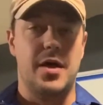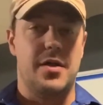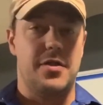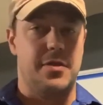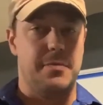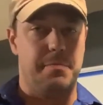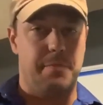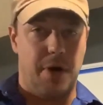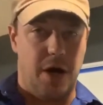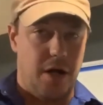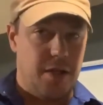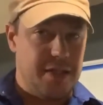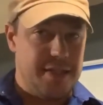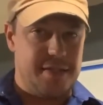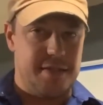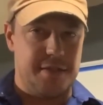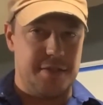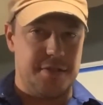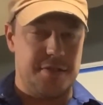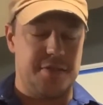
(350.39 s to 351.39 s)
The ball is
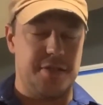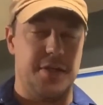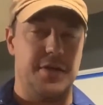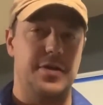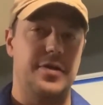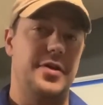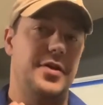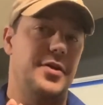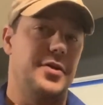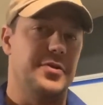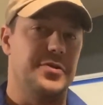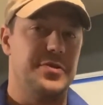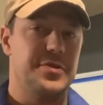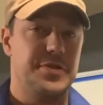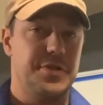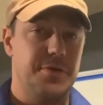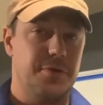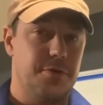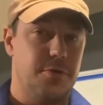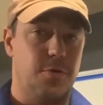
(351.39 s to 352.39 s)
still centered, you're
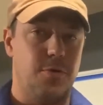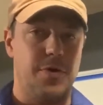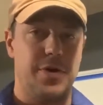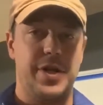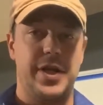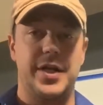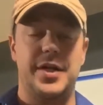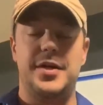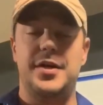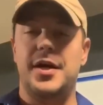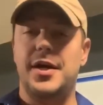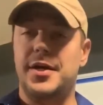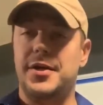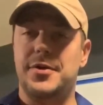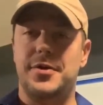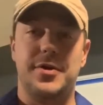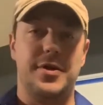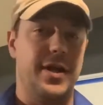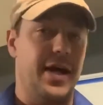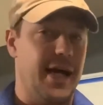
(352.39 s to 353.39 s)
still coordinated,
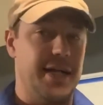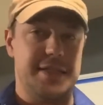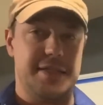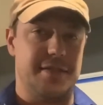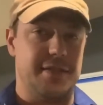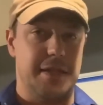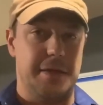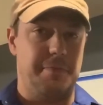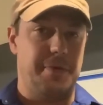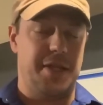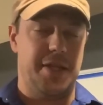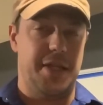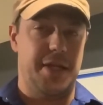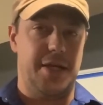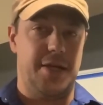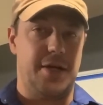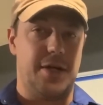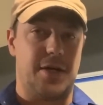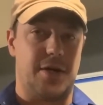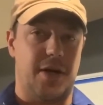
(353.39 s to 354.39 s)
you're not slipping the
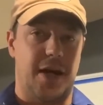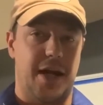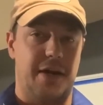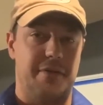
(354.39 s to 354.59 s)
aircraft.